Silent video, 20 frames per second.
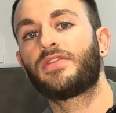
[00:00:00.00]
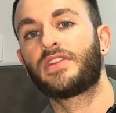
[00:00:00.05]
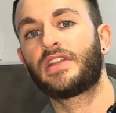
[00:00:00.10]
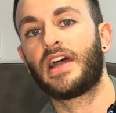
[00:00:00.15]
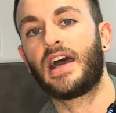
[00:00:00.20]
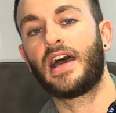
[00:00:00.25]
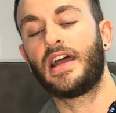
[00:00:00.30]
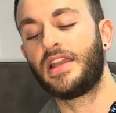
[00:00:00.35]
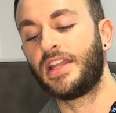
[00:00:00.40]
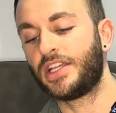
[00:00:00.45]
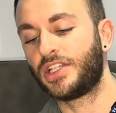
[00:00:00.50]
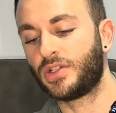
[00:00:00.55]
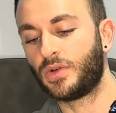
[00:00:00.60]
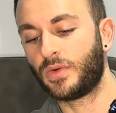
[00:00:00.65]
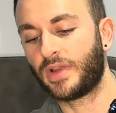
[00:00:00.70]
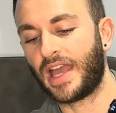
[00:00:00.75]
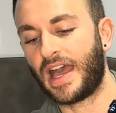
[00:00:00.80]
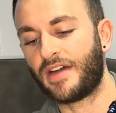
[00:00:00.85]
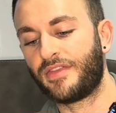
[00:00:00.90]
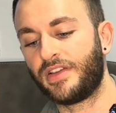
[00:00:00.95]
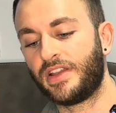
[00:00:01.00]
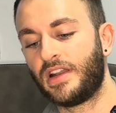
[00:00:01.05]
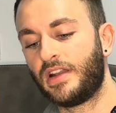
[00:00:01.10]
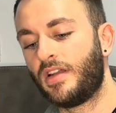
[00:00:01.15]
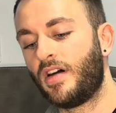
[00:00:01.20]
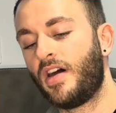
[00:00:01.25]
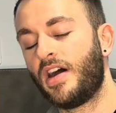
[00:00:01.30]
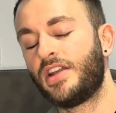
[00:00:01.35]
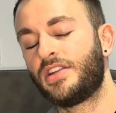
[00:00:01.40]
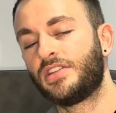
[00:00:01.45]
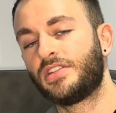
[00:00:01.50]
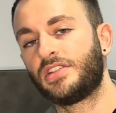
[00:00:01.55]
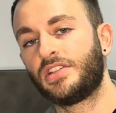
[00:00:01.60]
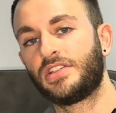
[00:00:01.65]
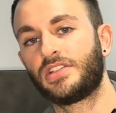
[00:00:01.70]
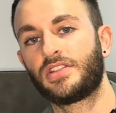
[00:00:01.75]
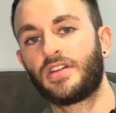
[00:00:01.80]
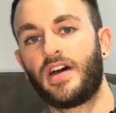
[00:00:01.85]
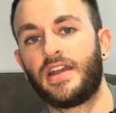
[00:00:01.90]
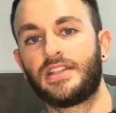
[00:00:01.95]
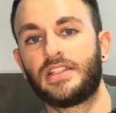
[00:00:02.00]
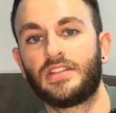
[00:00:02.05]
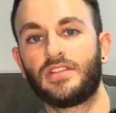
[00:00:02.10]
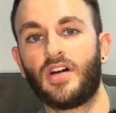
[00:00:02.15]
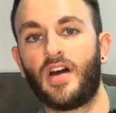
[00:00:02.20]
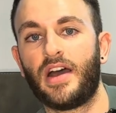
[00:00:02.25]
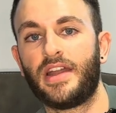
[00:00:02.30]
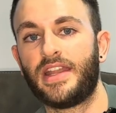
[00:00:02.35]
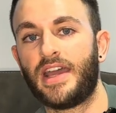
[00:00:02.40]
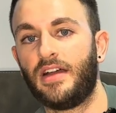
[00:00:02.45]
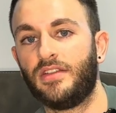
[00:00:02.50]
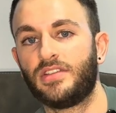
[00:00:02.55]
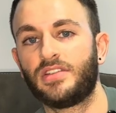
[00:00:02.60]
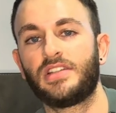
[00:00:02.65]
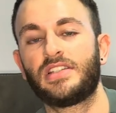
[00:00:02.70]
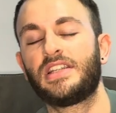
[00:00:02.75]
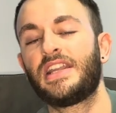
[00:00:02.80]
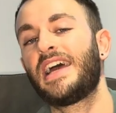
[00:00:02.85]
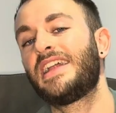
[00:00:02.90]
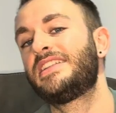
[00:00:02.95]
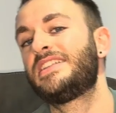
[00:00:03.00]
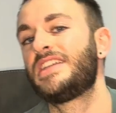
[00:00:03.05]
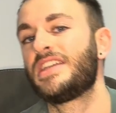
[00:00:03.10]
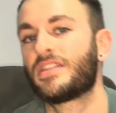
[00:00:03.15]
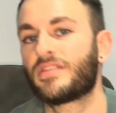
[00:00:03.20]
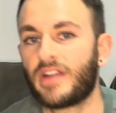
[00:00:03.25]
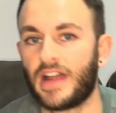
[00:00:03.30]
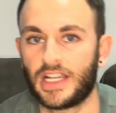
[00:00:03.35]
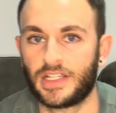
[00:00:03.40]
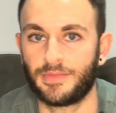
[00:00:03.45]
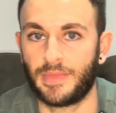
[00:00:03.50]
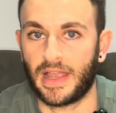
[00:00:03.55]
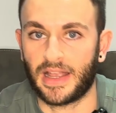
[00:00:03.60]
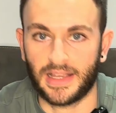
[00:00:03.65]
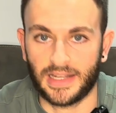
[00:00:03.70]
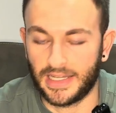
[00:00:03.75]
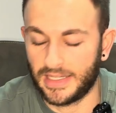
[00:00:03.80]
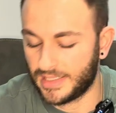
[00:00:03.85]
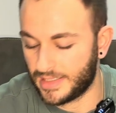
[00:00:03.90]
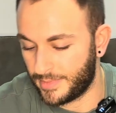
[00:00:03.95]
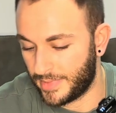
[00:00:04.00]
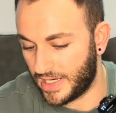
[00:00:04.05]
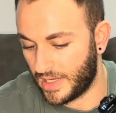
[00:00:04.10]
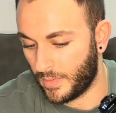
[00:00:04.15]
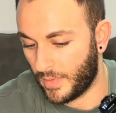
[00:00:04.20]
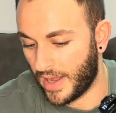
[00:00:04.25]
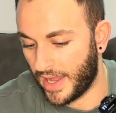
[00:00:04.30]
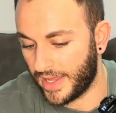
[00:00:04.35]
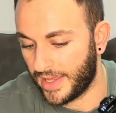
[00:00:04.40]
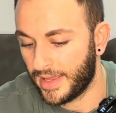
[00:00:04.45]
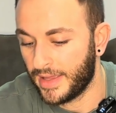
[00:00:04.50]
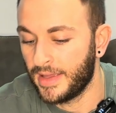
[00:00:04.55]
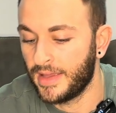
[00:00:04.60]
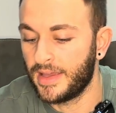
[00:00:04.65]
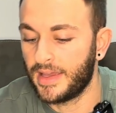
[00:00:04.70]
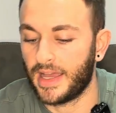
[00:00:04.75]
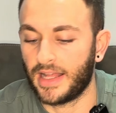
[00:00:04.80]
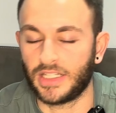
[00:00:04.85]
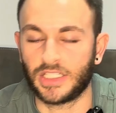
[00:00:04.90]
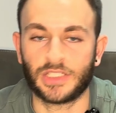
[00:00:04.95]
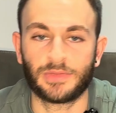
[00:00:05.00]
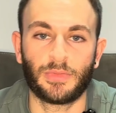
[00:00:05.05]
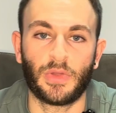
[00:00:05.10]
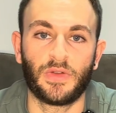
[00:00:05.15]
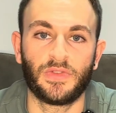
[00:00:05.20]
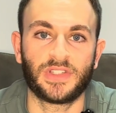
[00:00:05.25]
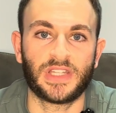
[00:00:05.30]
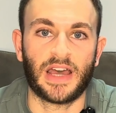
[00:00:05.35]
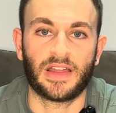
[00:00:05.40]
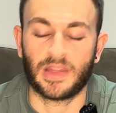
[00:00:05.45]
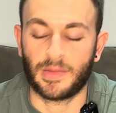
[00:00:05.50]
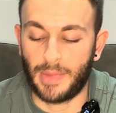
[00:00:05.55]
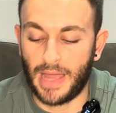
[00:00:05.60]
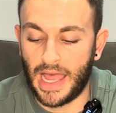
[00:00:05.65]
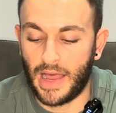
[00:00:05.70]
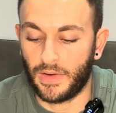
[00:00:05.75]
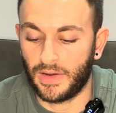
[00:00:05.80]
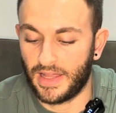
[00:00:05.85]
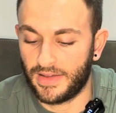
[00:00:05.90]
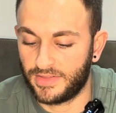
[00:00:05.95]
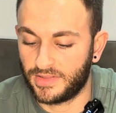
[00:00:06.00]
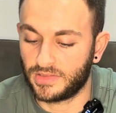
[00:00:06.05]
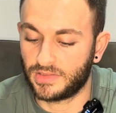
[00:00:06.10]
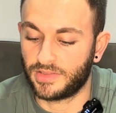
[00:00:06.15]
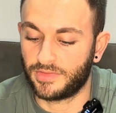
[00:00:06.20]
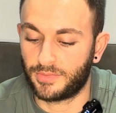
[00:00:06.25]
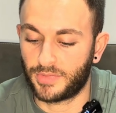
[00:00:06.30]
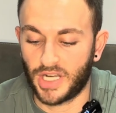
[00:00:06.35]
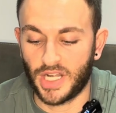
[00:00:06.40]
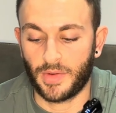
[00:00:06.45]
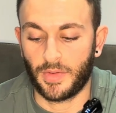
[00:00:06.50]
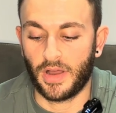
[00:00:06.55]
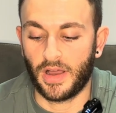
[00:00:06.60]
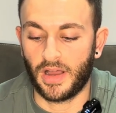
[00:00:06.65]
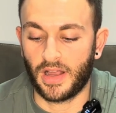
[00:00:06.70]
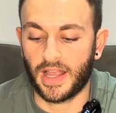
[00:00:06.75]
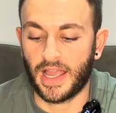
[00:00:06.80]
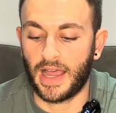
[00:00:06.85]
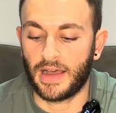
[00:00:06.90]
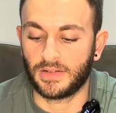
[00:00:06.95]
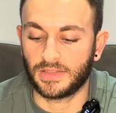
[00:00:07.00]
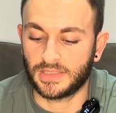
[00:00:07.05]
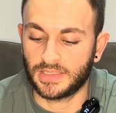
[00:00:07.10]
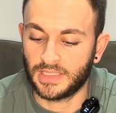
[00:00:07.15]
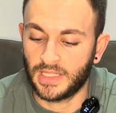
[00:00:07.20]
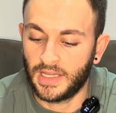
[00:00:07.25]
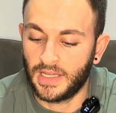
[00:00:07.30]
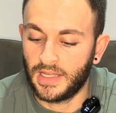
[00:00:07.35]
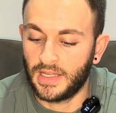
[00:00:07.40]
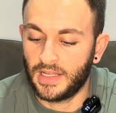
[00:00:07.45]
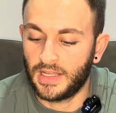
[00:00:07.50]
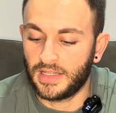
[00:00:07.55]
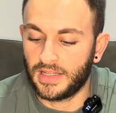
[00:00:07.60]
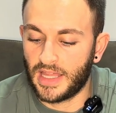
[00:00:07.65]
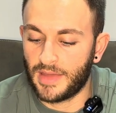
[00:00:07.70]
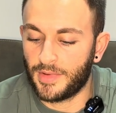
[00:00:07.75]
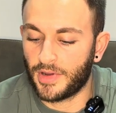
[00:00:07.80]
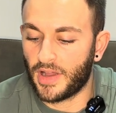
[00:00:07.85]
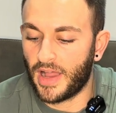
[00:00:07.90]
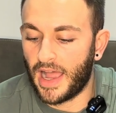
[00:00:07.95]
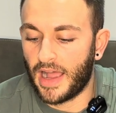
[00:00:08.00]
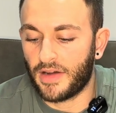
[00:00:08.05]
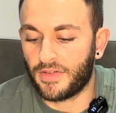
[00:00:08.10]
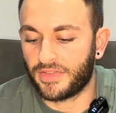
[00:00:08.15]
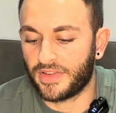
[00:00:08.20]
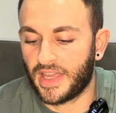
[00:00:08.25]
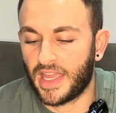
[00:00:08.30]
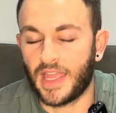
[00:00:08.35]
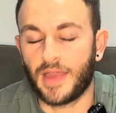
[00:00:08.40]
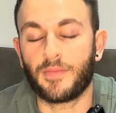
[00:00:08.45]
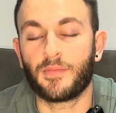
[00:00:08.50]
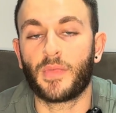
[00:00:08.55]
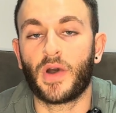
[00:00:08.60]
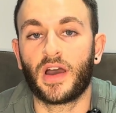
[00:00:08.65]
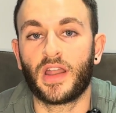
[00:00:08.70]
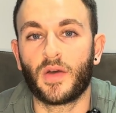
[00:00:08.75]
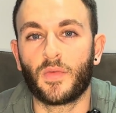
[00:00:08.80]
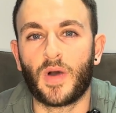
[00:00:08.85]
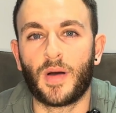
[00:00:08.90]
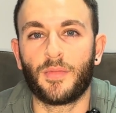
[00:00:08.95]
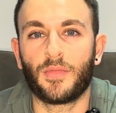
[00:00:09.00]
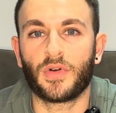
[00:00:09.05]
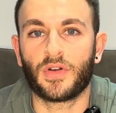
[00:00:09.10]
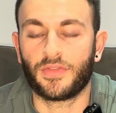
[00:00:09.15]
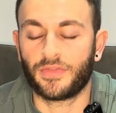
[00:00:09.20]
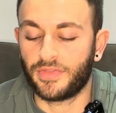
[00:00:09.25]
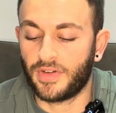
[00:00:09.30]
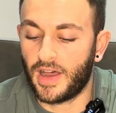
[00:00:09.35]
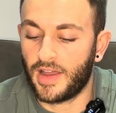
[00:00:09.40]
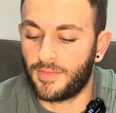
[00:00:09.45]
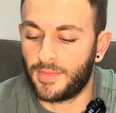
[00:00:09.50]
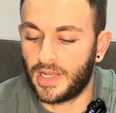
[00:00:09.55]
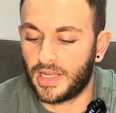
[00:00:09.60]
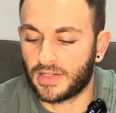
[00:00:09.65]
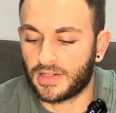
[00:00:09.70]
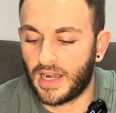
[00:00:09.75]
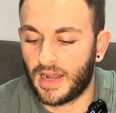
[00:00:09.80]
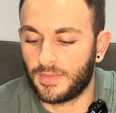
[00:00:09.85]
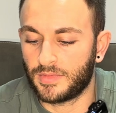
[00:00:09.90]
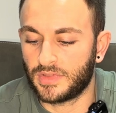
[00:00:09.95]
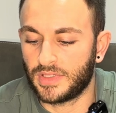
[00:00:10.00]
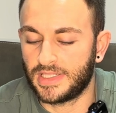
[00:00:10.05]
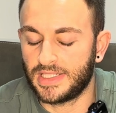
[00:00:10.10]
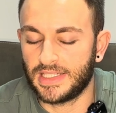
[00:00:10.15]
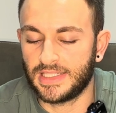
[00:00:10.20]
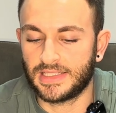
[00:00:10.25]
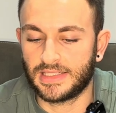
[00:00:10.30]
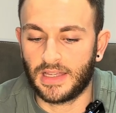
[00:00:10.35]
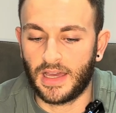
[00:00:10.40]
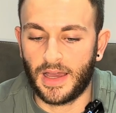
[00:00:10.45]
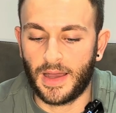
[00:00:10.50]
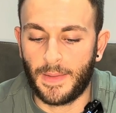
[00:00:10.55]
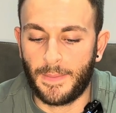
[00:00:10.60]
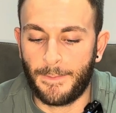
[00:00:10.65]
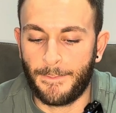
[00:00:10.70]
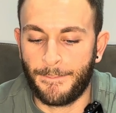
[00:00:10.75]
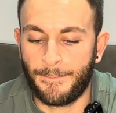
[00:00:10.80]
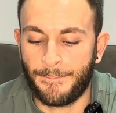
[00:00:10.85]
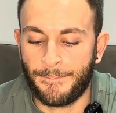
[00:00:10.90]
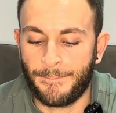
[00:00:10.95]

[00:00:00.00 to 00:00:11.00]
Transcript: that initial caffeine anhydrous has started to die down. So it's an anti-crash mechanism in a way and smooths out the power levels of pre-workouts. Then we've got alpha-yihimbine at 1.5 milligrams, which is, I'd